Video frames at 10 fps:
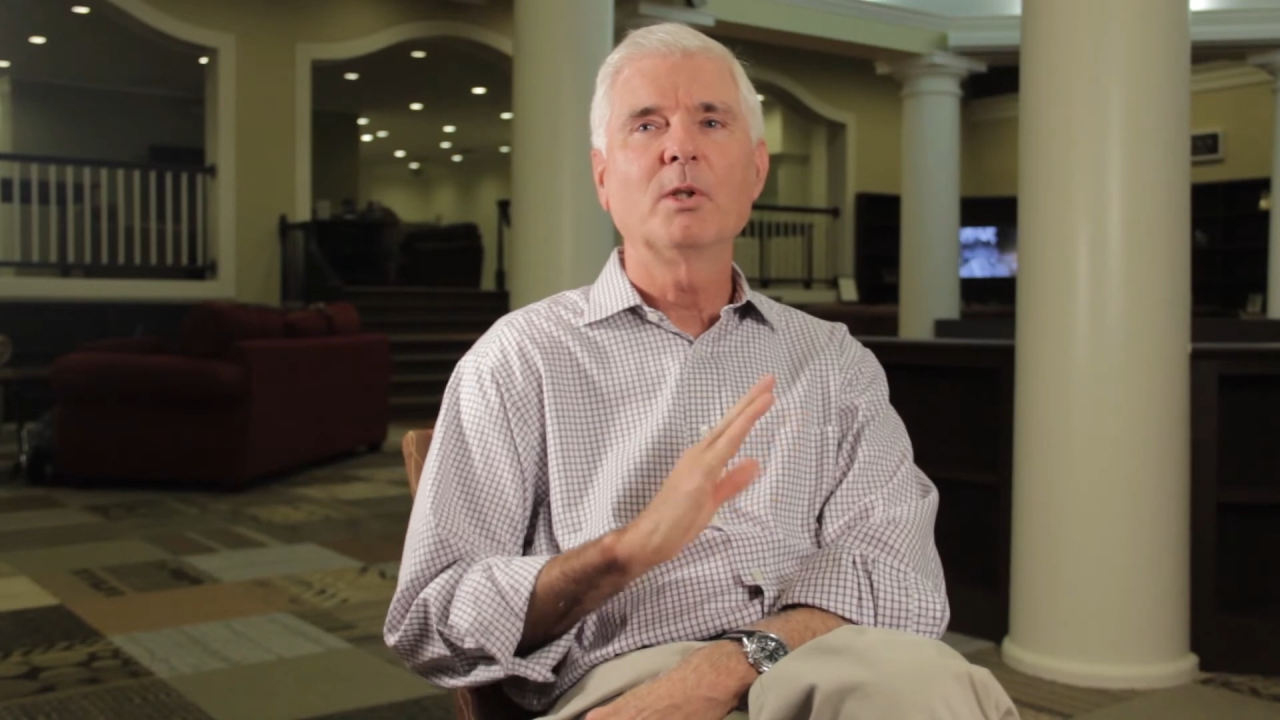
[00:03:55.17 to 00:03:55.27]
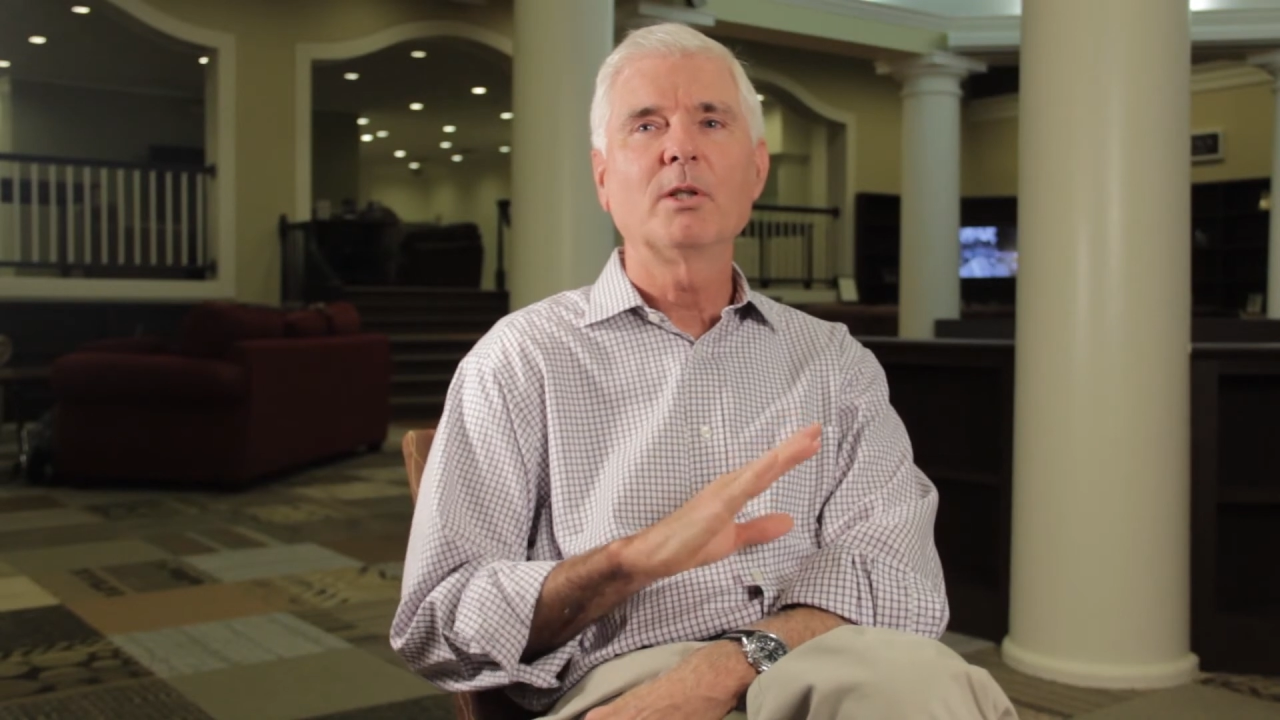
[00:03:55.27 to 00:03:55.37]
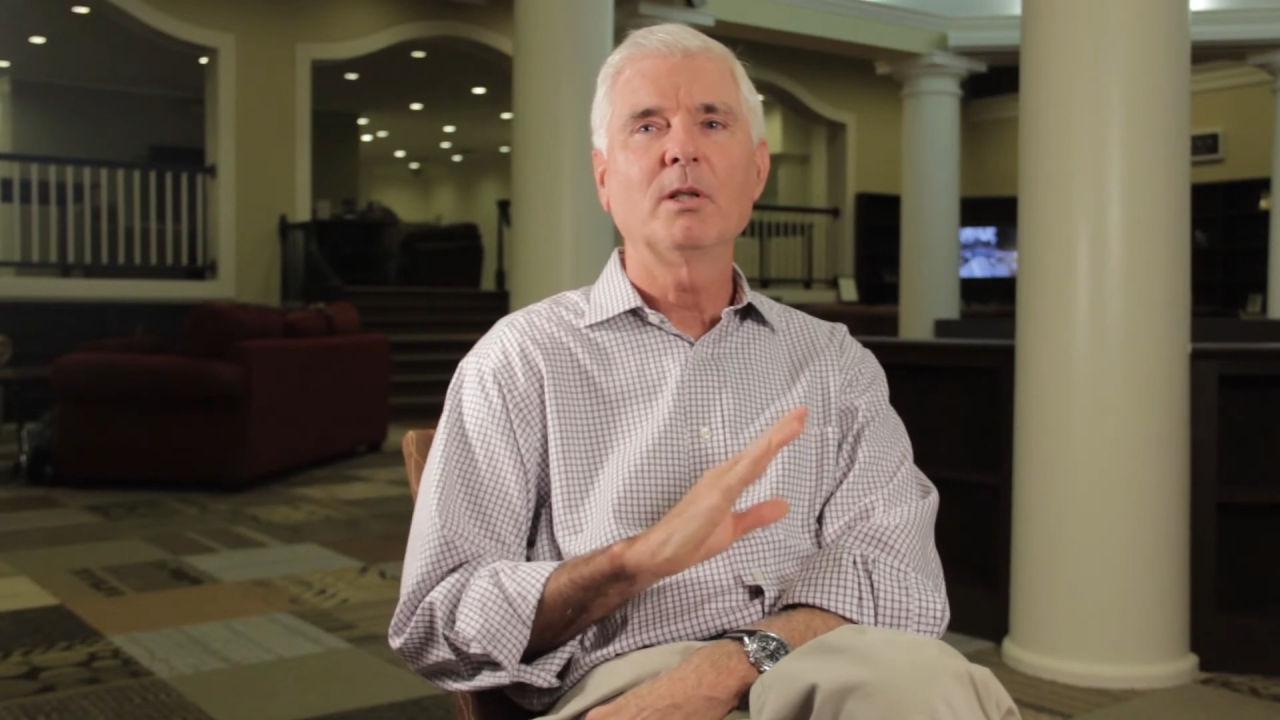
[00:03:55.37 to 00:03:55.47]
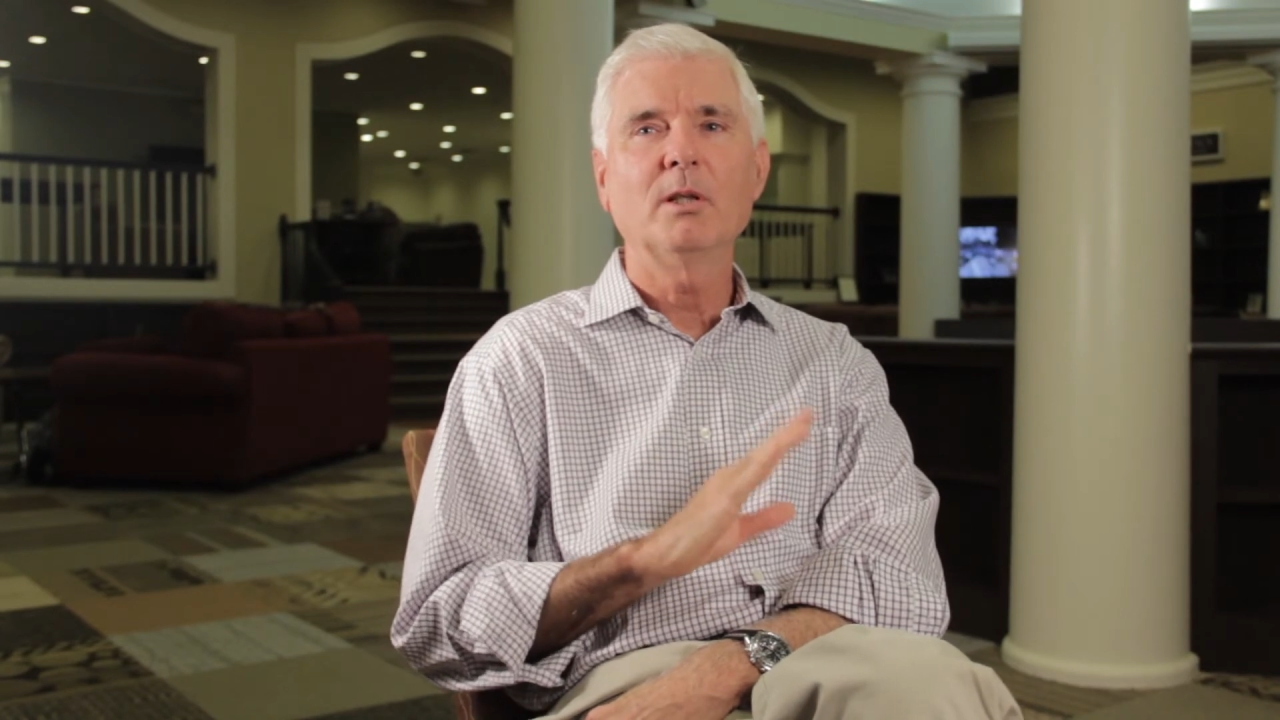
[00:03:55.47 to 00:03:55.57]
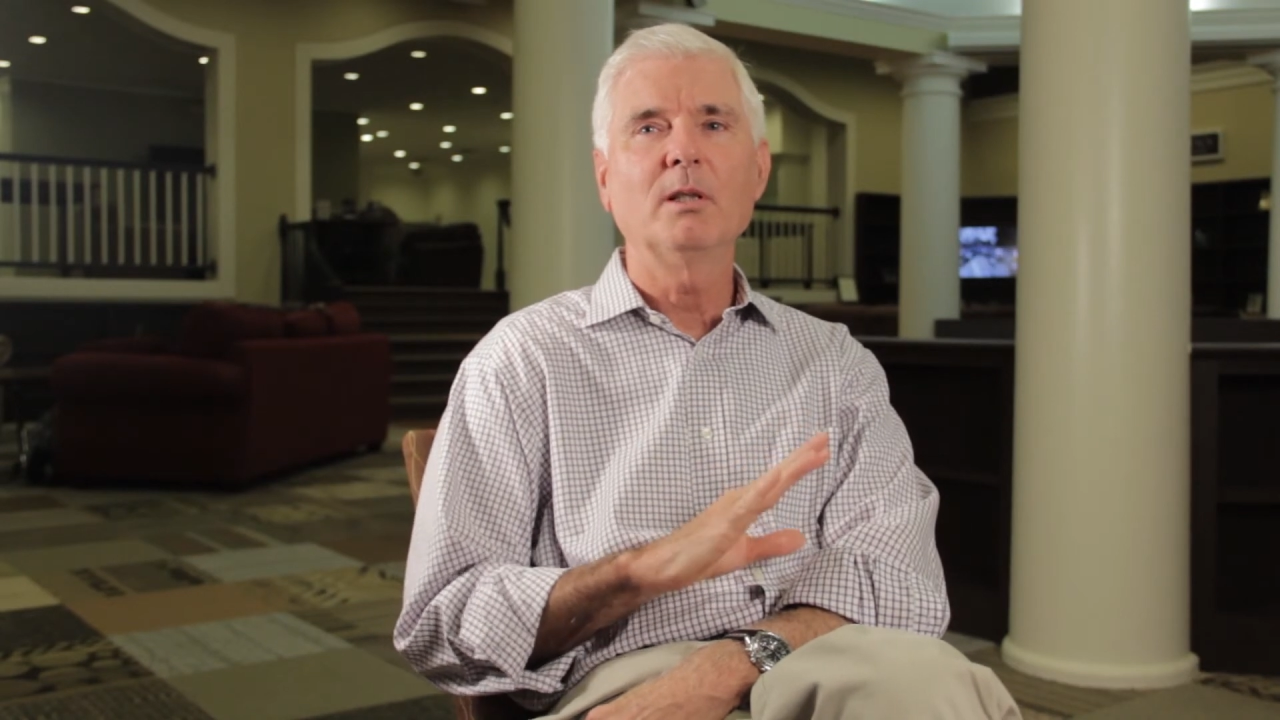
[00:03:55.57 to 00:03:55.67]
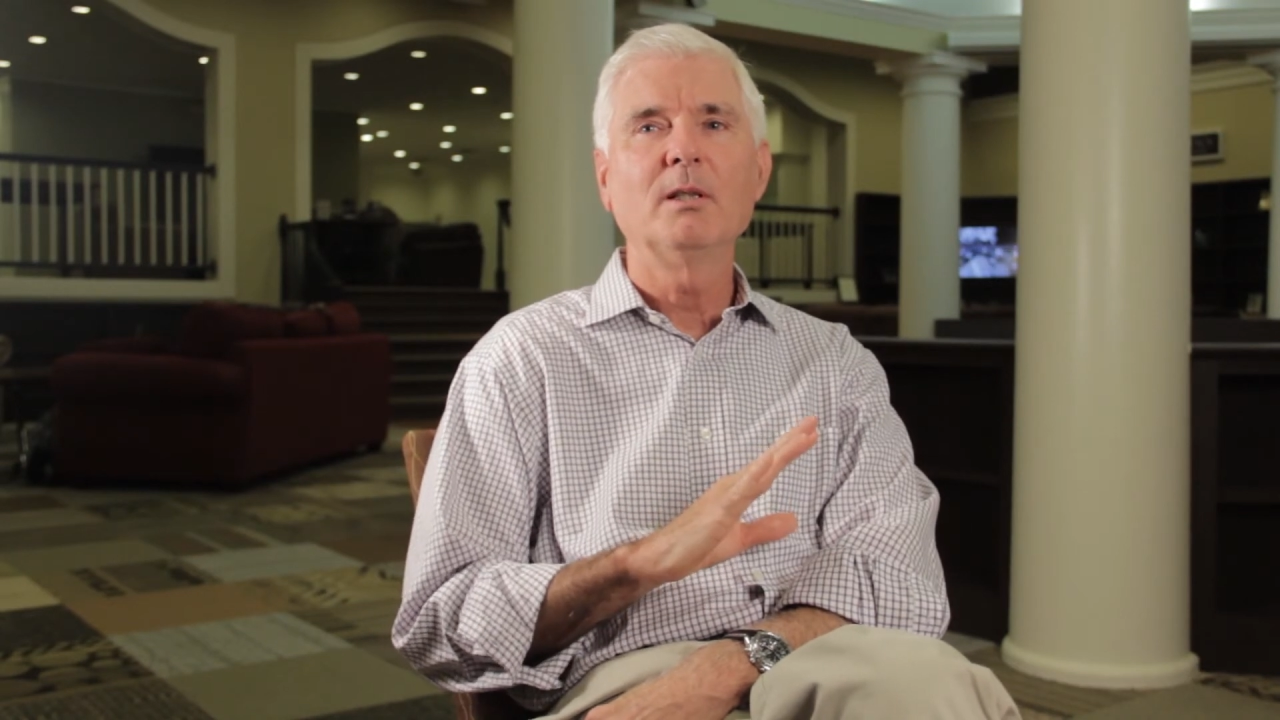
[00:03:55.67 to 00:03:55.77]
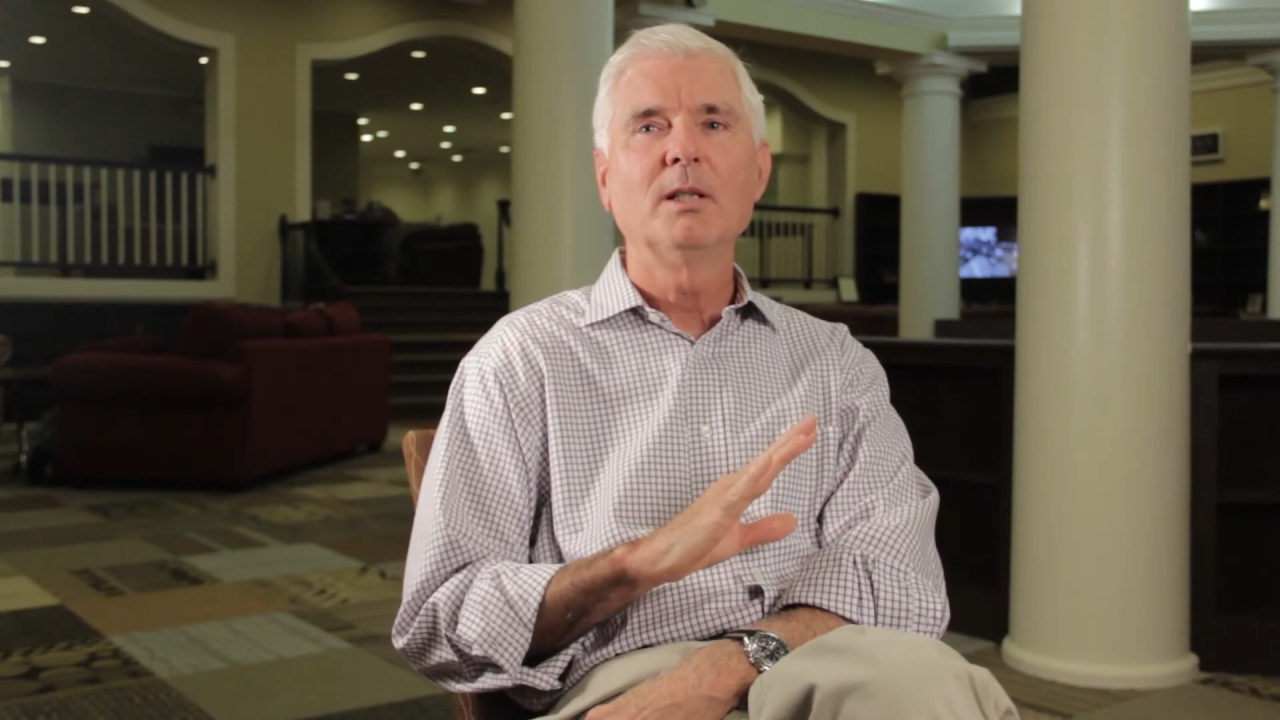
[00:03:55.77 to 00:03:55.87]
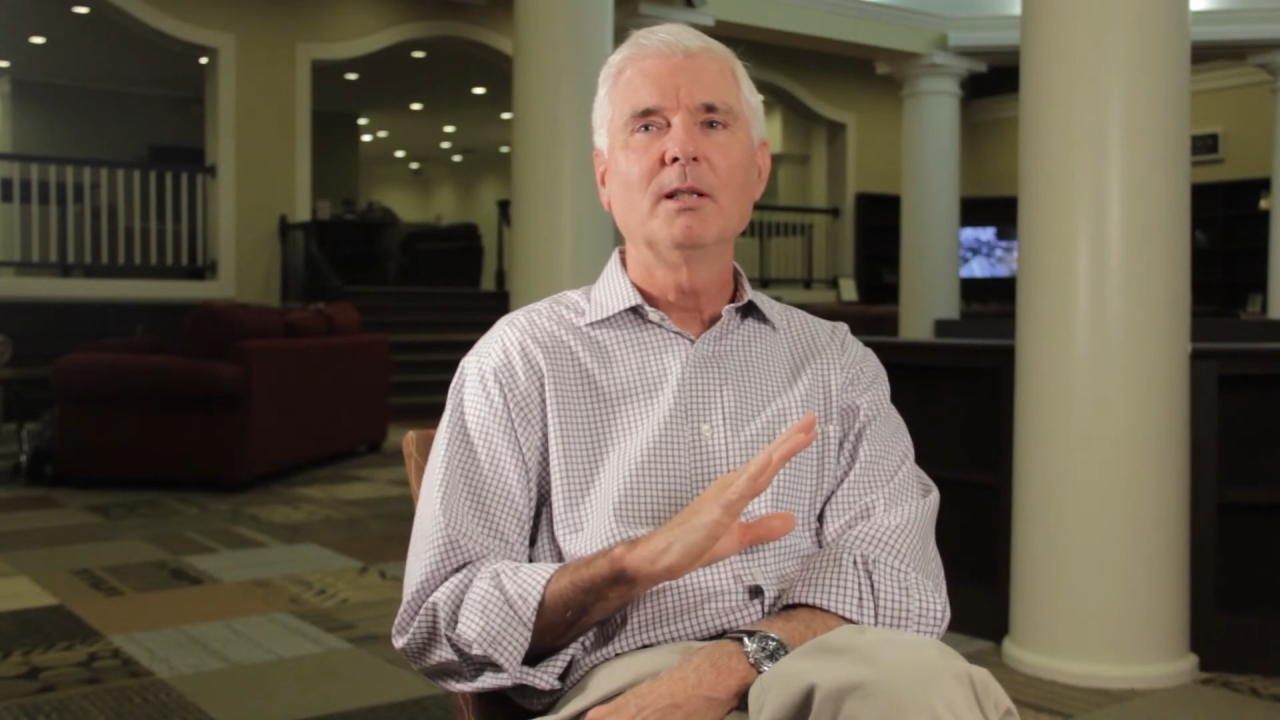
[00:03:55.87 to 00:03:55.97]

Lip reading: with her,